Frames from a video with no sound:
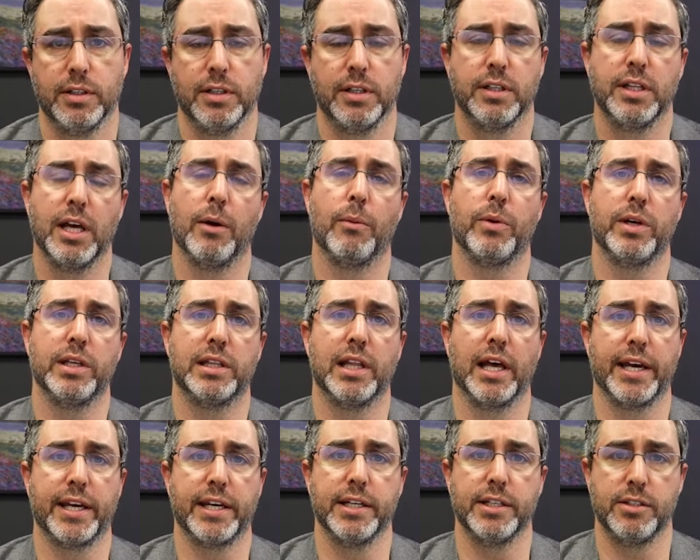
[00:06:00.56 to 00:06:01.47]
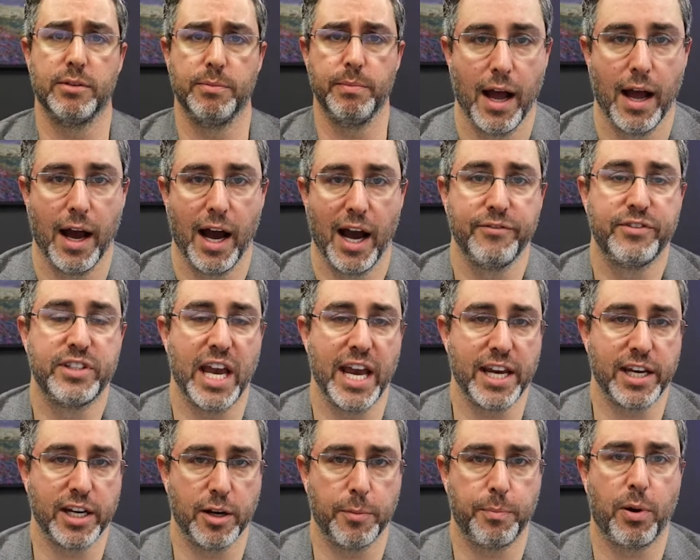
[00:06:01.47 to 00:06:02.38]
than we'd like it to be. I've
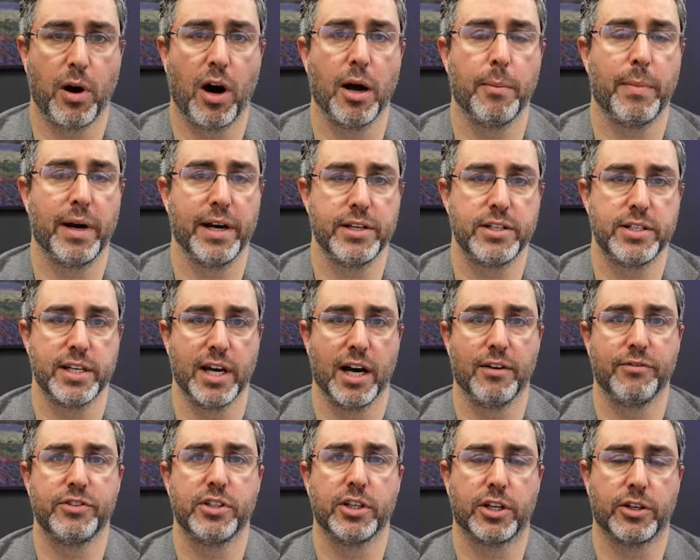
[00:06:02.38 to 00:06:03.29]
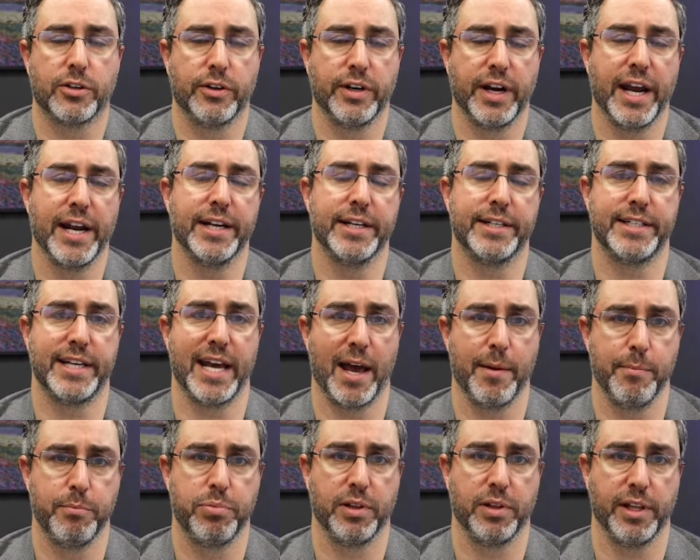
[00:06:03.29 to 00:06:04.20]
taken upon myself to create a
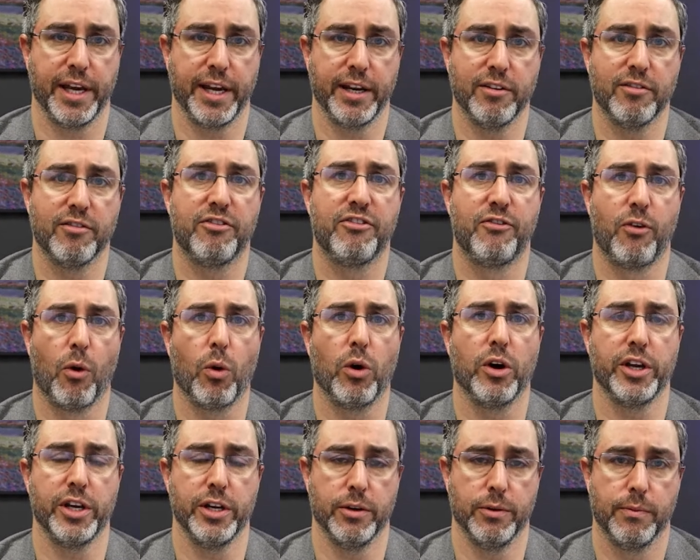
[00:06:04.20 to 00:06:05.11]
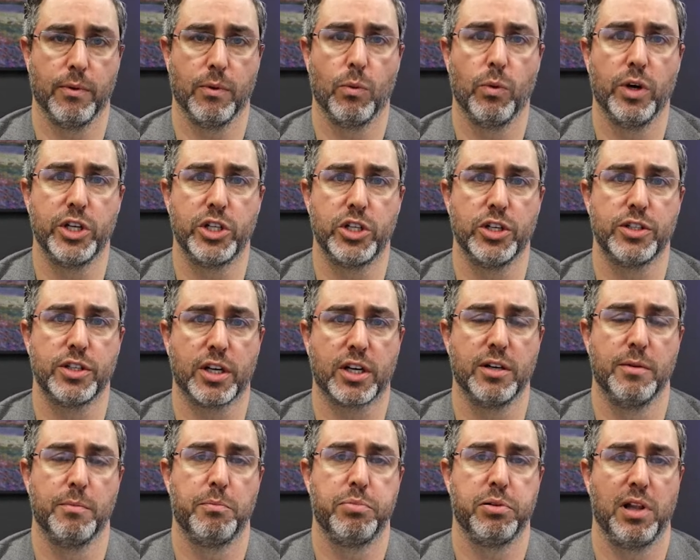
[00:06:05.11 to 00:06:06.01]
template for you, which is a
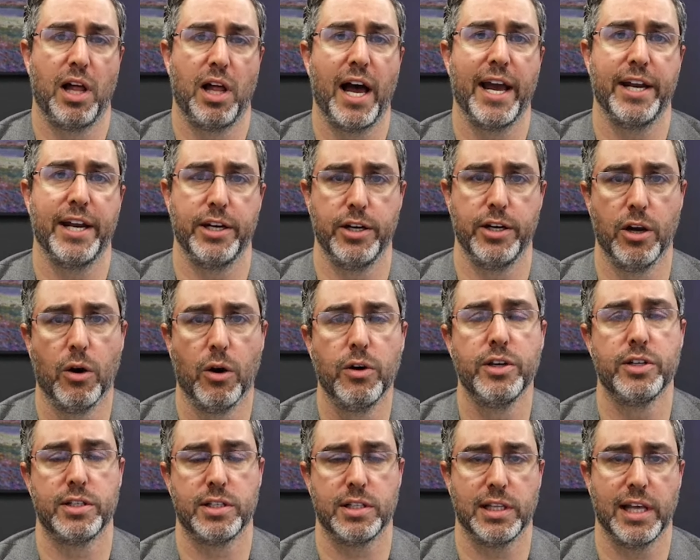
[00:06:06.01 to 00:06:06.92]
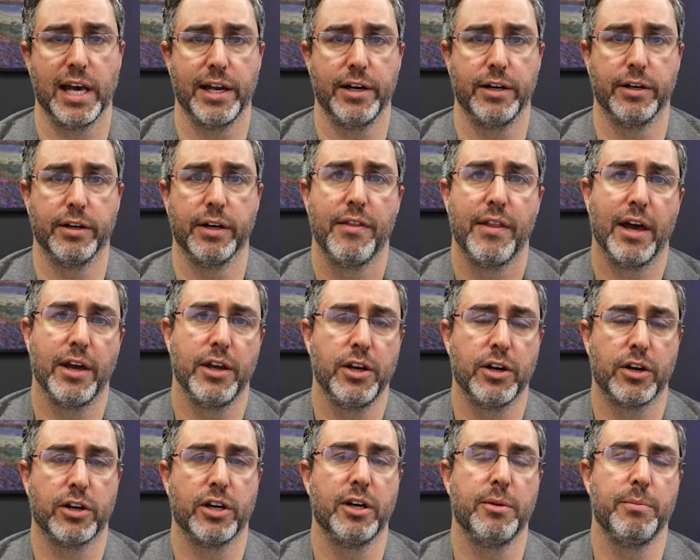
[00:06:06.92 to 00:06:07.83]
compliant notice letter
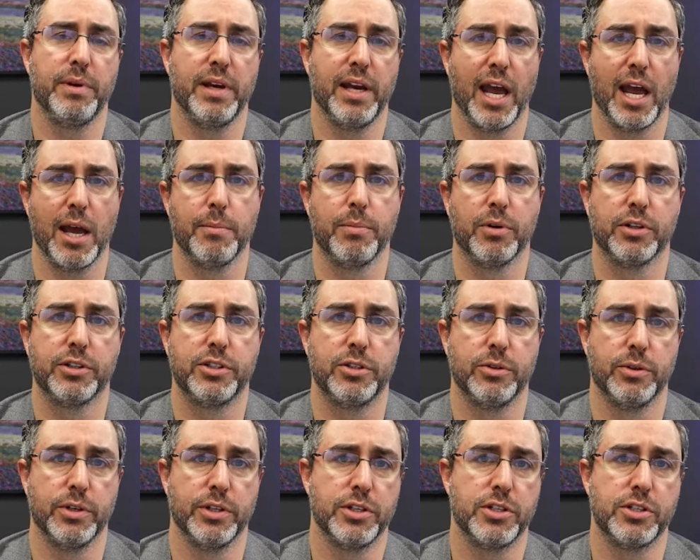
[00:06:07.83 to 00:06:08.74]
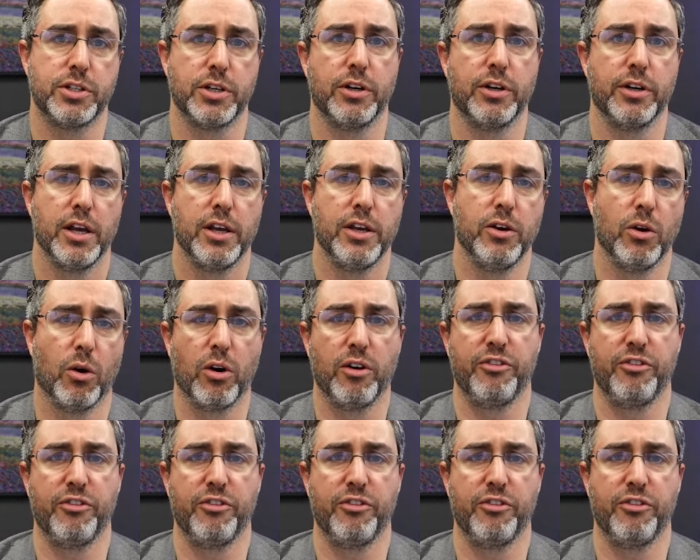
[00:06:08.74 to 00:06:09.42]
that you're going to be able to insert your